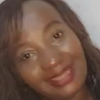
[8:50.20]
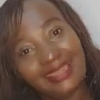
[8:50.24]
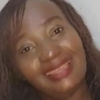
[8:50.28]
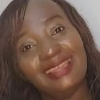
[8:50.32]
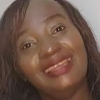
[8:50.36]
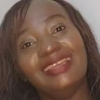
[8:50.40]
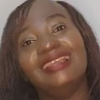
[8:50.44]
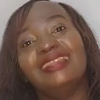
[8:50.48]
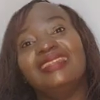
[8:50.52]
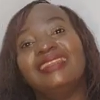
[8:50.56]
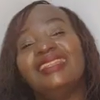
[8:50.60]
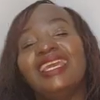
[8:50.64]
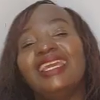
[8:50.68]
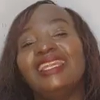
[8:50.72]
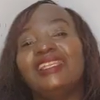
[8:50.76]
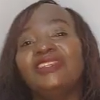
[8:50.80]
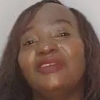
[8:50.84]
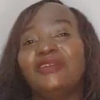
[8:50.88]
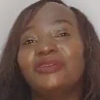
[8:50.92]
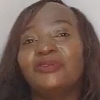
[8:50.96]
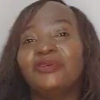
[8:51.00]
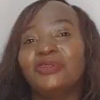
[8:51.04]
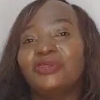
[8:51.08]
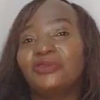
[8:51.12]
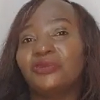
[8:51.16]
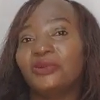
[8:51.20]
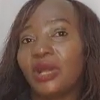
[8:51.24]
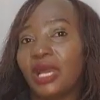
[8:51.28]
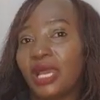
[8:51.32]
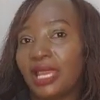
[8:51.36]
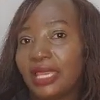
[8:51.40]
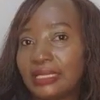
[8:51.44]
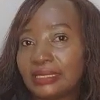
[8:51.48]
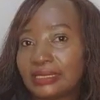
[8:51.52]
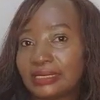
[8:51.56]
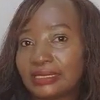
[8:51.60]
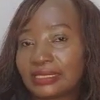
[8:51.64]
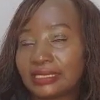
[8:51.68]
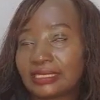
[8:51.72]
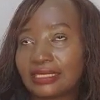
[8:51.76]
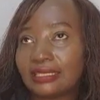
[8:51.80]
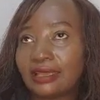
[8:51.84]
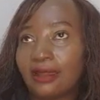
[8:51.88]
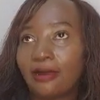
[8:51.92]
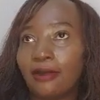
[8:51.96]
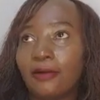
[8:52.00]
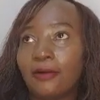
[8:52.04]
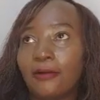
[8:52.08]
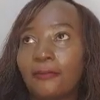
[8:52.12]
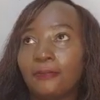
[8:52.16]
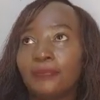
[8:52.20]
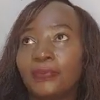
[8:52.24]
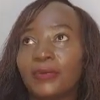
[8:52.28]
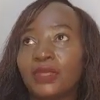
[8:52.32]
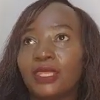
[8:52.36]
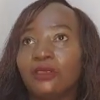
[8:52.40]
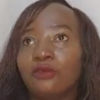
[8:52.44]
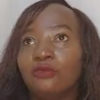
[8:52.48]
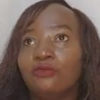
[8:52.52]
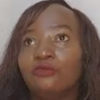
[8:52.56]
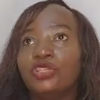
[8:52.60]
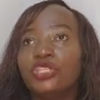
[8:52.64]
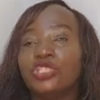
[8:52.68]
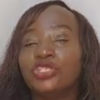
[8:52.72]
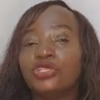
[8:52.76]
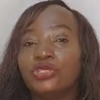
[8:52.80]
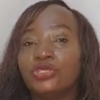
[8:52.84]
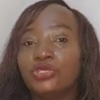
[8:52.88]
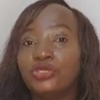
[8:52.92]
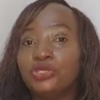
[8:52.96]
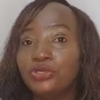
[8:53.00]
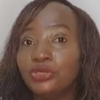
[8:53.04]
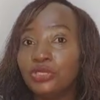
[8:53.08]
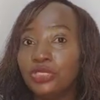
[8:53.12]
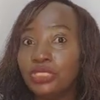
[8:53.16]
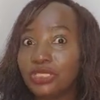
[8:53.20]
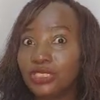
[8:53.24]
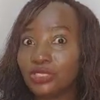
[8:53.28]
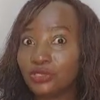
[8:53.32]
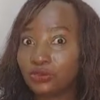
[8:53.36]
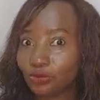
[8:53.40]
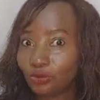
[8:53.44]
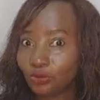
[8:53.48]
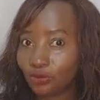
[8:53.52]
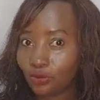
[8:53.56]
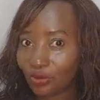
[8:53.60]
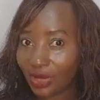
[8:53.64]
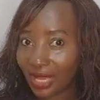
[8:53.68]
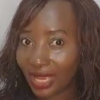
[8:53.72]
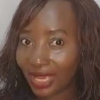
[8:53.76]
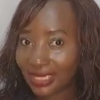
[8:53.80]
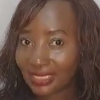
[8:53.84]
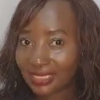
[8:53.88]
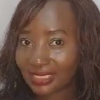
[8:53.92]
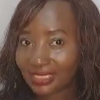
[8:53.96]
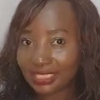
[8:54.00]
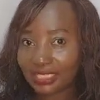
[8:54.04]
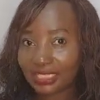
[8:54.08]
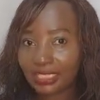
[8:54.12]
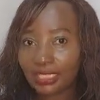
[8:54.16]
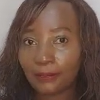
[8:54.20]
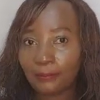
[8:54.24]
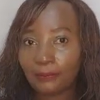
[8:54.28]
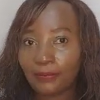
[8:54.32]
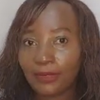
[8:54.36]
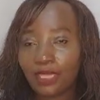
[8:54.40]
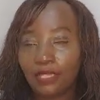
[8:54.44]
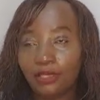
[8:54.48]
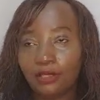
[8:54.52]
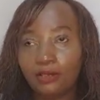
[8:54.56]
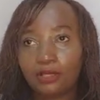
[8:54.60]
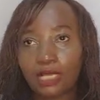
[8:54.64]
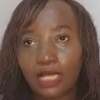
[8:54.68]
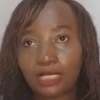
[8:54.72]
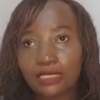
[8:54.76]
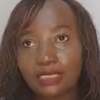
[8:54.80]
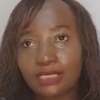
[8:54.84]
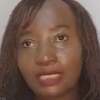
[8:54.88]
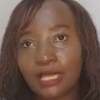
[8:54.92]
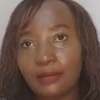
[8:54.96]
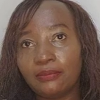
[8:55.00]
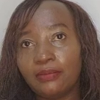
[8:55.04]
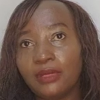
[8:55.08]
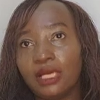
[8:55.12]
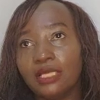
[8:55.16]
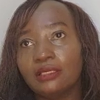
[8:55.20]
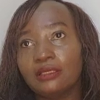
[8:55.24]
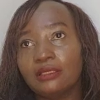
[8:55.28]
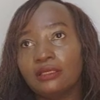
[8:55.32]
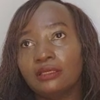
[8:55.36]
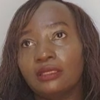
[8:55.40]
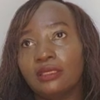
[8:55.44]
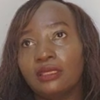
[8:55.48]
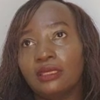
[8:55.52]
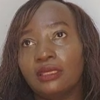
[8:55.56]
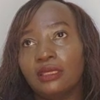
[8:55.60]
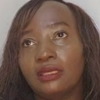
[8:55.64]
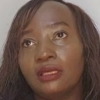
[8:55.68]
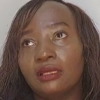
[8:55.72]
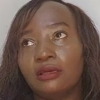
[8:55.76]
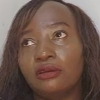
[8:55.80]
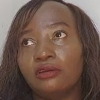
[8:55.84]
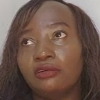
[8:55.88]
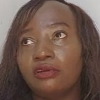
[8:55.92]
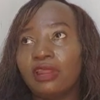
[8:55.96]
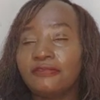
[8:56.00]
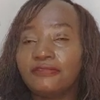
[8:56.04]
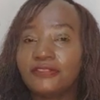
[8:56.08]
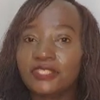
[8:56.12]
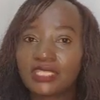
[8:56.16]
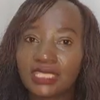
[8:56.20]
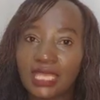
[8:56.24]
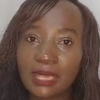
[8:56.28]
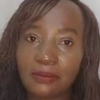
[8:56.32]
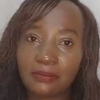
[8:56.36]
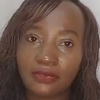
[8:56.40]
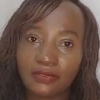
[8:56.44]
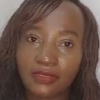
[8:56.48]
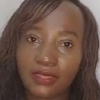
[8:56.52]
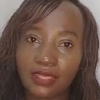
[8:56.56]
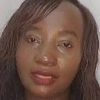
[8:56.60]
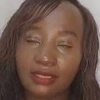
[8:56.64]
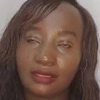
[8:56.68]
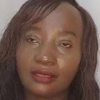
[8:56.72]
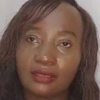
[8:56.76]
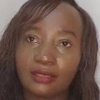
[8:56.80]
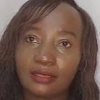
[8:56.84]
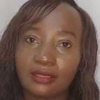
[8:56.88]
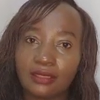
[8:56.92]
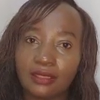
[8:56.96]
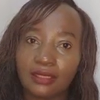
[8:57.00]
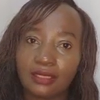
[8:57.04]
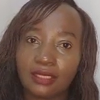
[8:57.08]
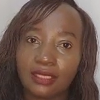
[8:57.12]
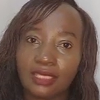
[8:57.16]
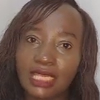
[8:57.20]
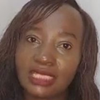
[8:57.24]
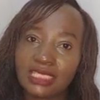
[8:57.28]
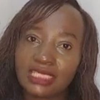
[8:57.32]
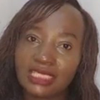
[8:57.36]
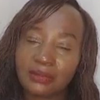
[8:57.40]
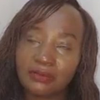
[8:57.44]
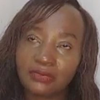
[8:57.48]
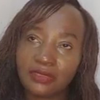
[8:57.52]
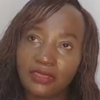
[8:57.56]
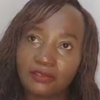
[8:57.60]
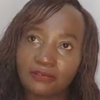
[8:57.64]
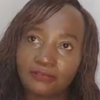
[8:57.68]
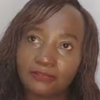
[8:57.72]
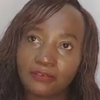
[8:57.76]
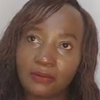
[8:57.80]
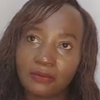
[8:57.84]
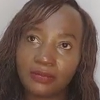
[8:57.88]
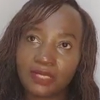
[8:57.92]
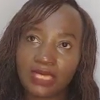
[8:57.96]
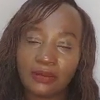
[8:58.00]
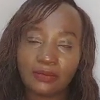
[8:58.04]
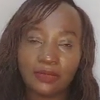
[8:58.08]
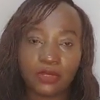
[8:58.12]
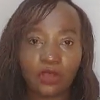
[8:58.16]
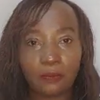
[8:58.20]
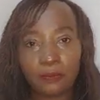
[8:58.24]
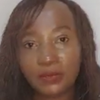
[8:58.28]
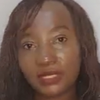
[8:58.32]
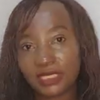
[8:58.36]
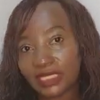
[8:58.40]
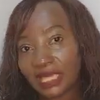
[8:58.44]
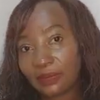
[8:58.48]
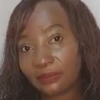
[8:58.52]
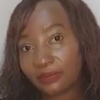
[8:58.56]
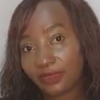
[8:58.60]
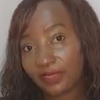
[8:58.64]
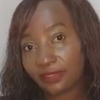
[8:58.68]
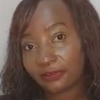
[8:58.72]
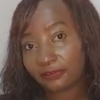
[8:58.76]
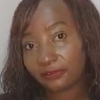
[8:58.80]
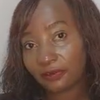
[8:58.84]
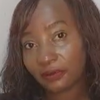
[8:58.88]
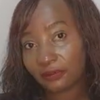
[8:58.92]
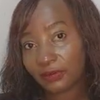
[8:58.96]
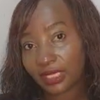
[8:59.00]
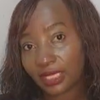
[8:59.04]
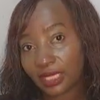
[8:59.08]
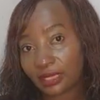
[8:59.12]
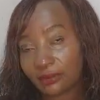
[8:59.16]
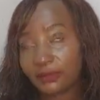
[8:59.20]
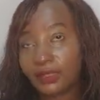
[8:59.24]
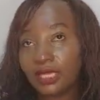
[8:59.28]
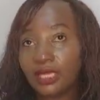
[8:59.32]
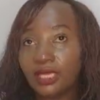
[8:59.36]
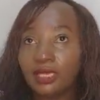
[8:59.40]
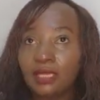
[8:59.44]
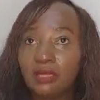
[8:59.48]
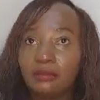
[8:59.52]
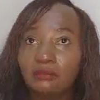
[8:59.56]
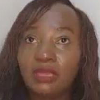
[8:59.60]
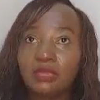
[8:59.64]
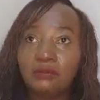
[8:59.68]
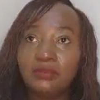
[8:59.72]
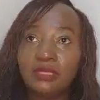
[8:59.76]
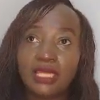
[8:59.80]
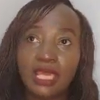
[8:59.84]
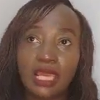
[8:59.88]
then you're not wise. So we should do it wisely. Look at someone, craft something, get something from them, copy something from them, maybe their